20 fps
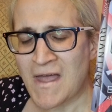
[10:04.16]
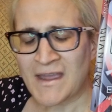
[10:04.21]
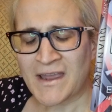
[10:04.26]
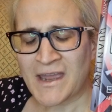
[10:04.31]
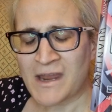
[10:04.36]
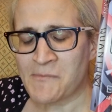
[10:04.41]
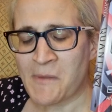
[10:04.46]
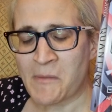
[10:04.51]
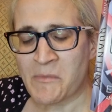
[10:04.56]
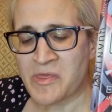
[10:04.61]
I
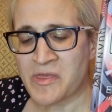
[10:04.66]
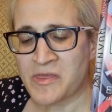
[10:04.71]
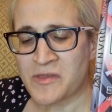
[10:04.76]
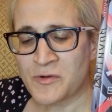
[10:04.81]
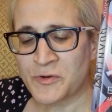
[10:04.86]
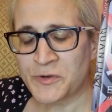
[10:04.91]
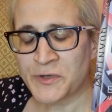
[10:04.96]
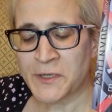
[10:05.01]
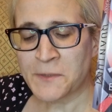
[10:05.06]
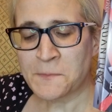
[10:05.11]
can't remember the
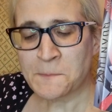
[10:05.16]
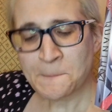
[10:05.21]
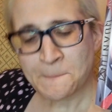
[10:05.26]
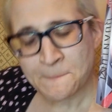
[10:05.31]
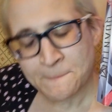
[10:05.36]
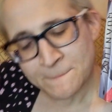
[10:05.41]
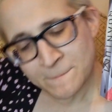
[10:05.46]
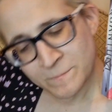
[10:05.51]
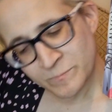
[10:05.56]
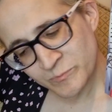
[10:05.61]
third name,
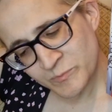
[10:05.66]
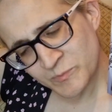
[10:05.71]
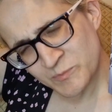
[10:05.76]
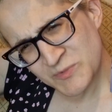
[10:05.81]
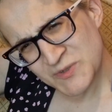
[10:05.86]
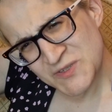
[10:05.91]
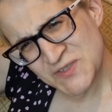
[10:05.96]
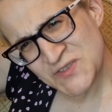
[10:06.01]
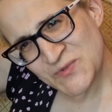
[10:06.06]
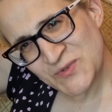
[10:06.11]

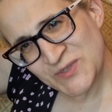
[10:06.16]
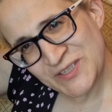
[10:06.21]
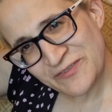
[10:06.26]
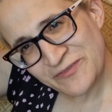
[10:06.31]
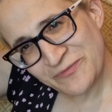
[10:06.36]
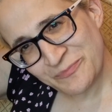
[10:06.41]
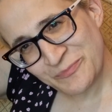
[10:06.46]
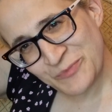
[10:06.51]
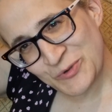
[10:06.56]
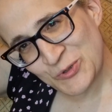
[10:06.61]
but it's three
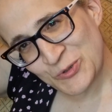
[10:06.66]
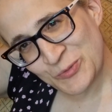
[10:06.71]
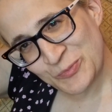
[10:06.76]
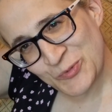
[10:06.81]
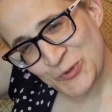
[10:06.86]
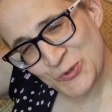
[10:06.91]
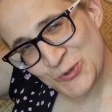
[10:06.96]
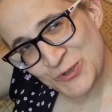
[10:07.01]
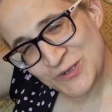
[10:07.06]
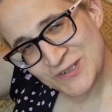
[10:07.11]
different
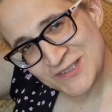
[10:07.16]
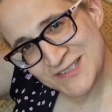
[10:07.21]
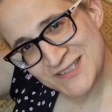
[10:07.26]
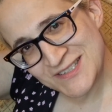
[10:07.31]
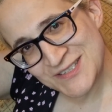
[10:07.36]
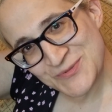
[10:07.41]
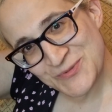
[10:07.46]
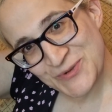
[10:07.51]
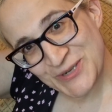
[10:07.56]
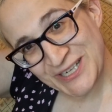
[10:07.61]

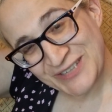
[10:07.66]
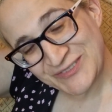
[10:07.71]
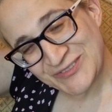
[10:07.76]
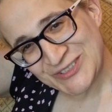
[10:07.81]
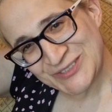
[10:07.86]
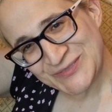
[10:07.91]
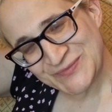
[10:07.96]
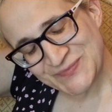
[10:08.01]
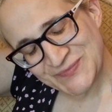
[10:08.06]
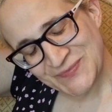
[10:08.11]
warborns, whatever.